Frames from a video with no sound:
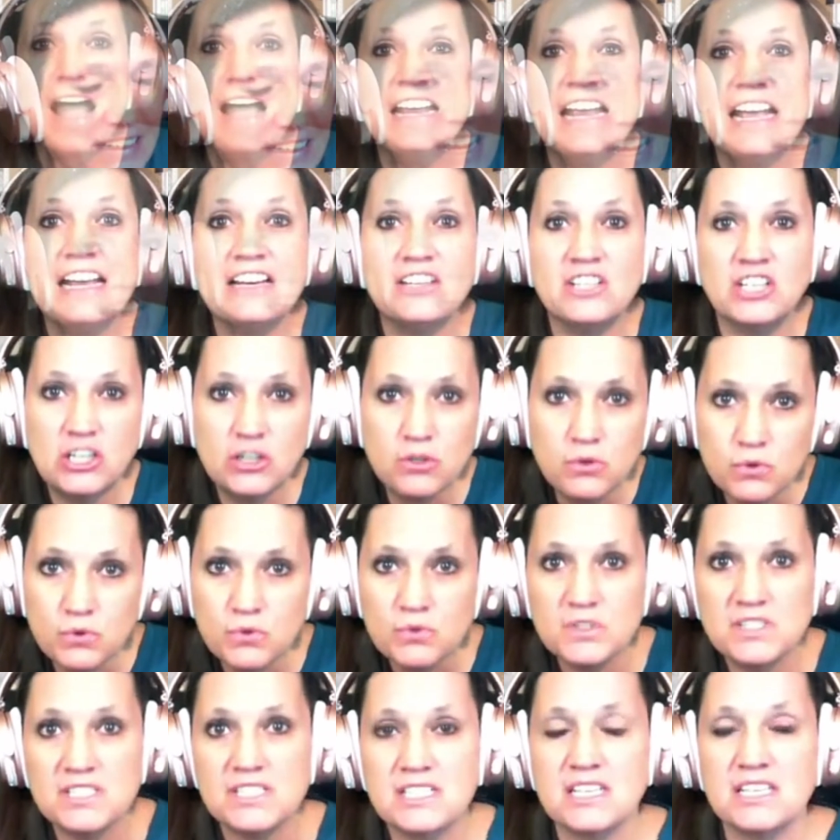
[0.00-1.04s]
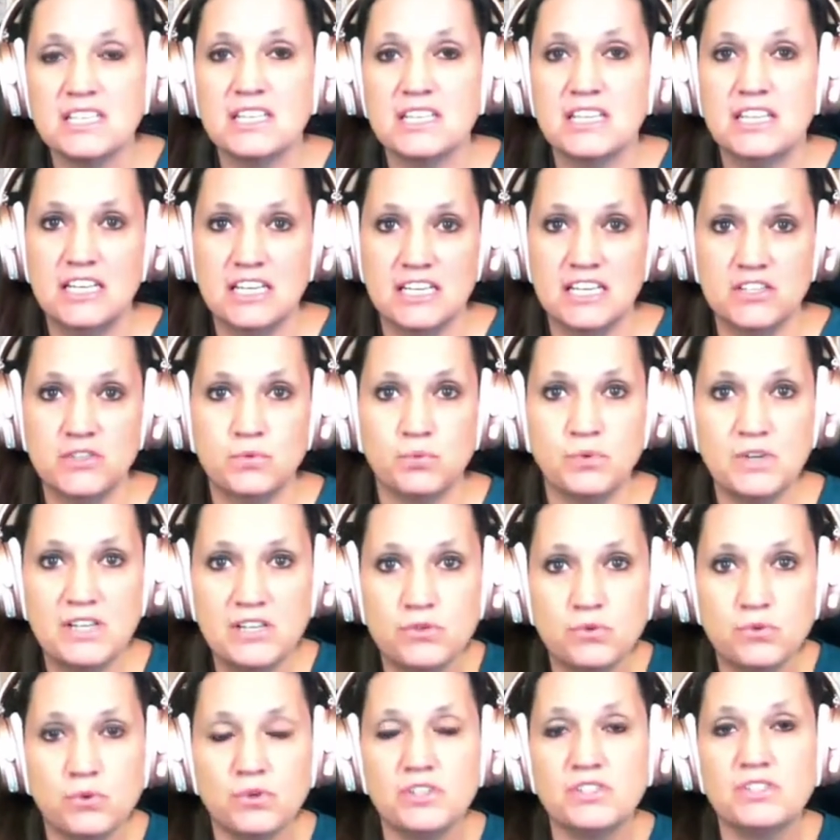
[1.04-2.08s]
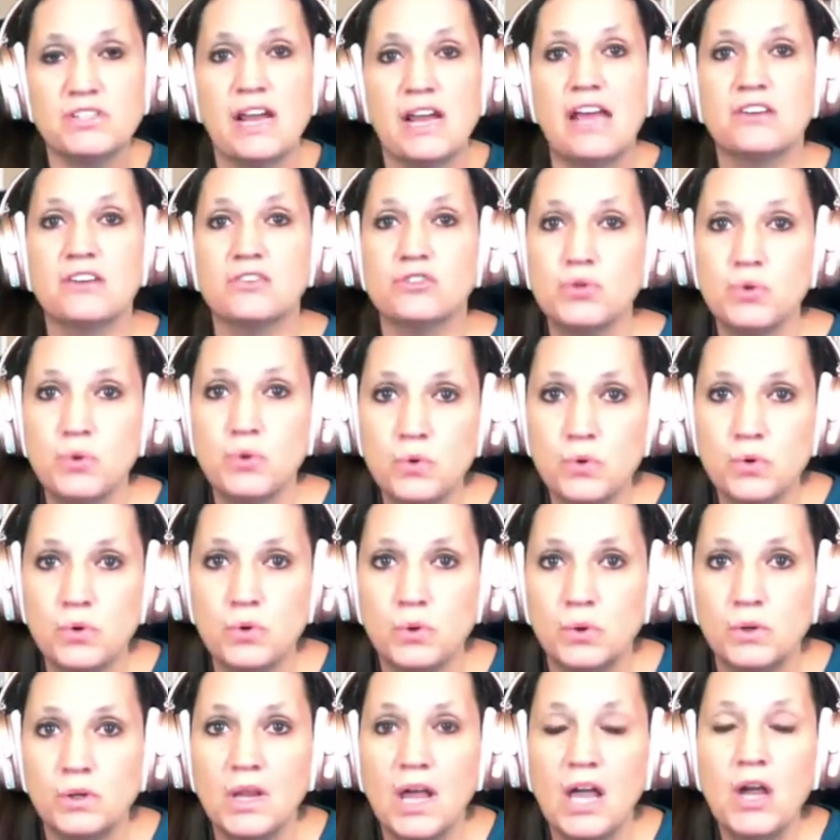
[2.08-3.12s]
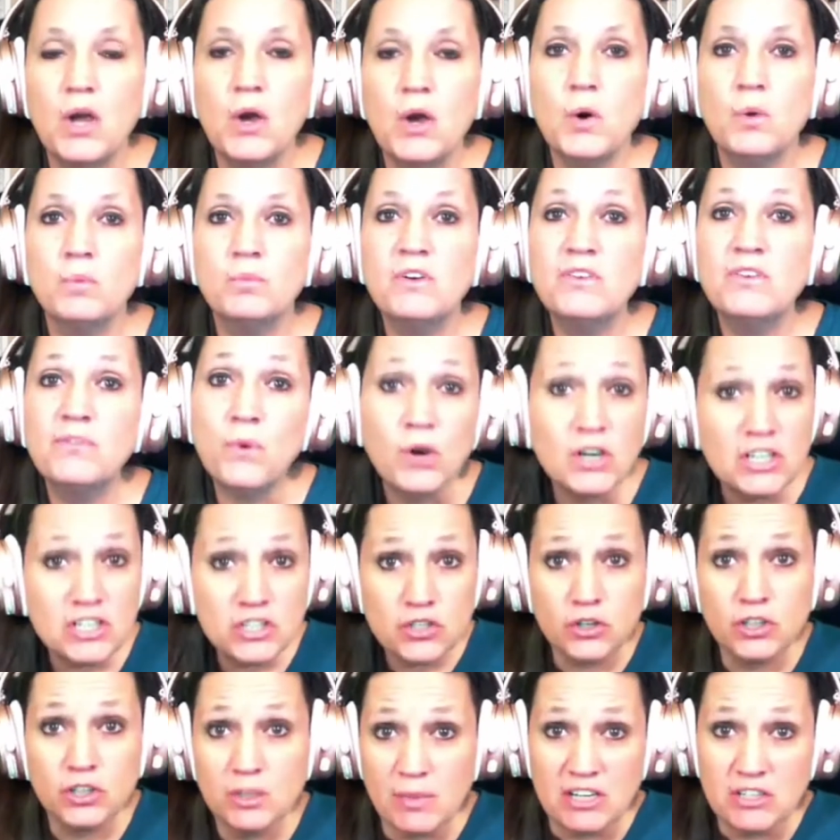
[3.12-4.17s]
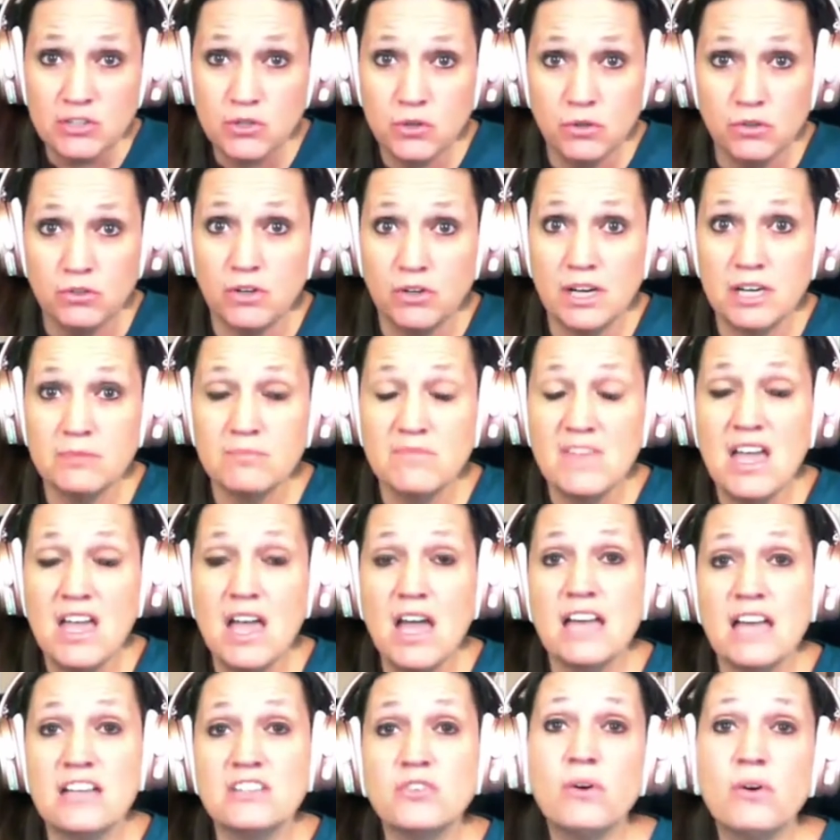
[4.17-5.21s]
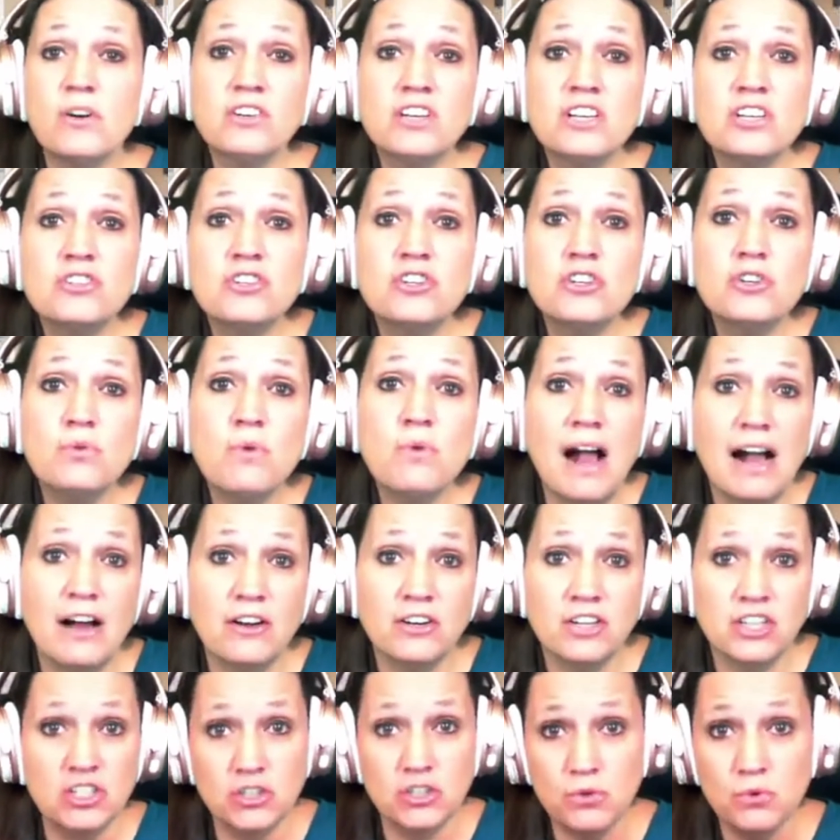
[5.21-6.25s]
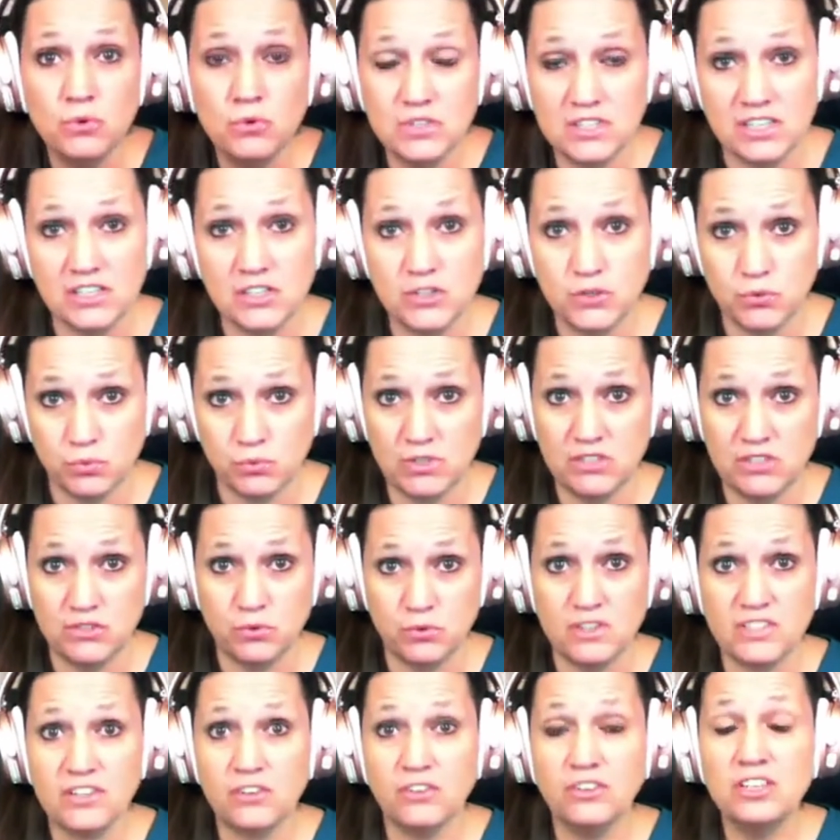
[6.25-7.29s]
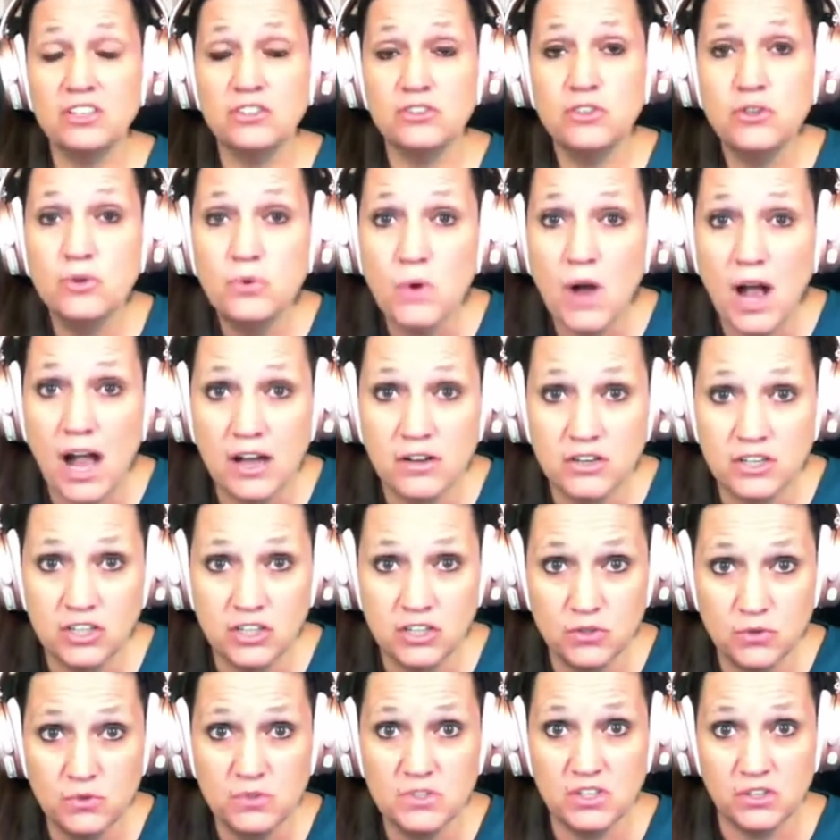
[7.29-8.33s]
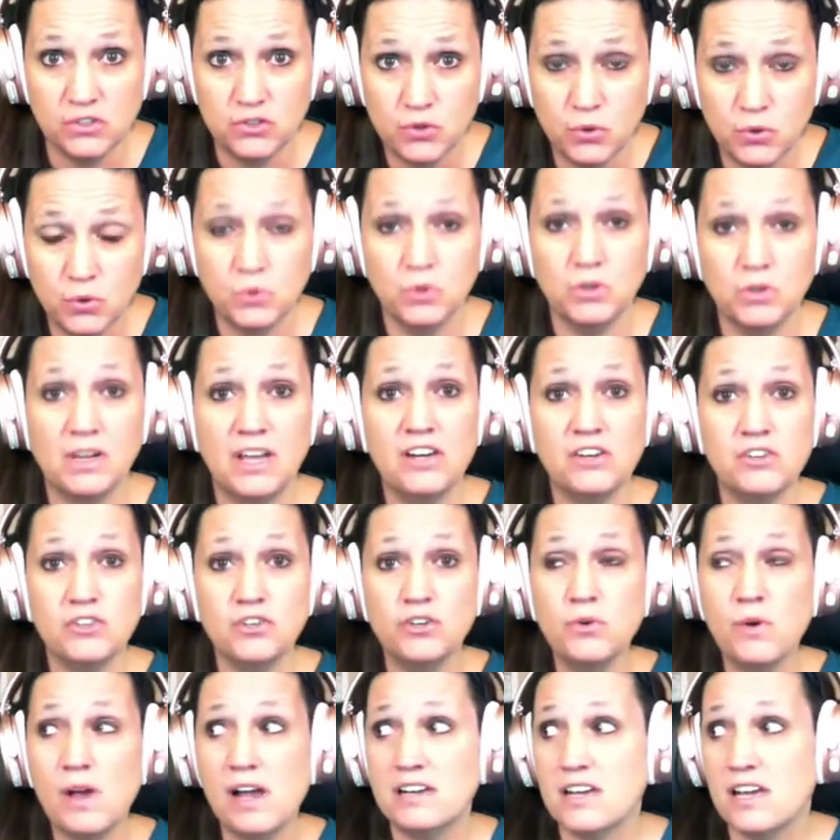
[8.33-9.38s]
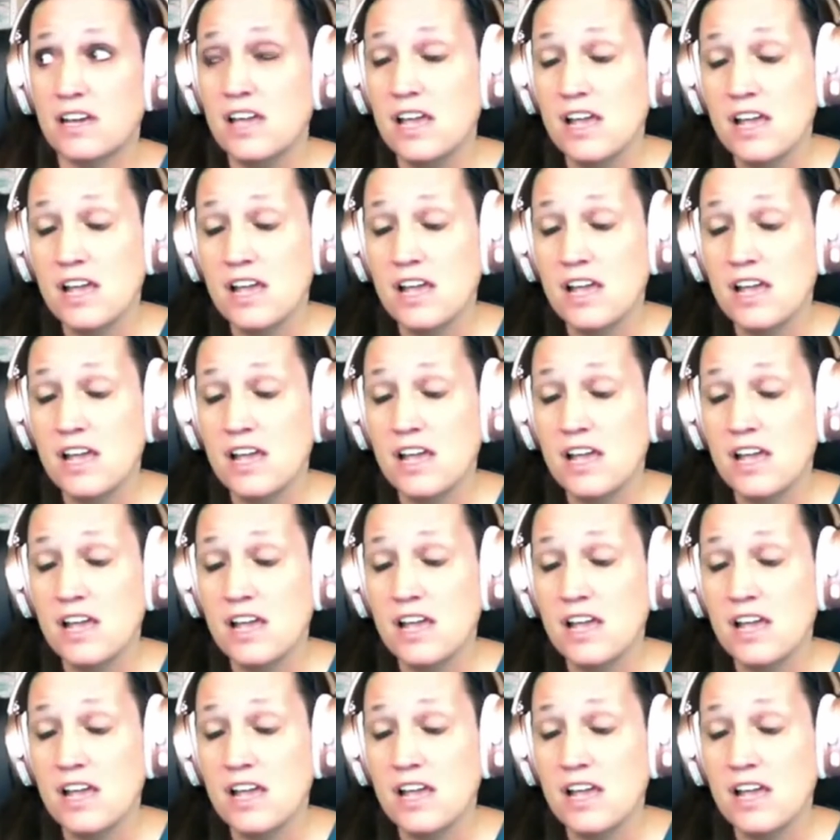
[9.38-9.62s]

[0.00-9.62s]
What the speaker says: I had used this resource and tool before I started my tutoring. And so I already knew how to use this resource. I already knew how to use the tool. I knew how to,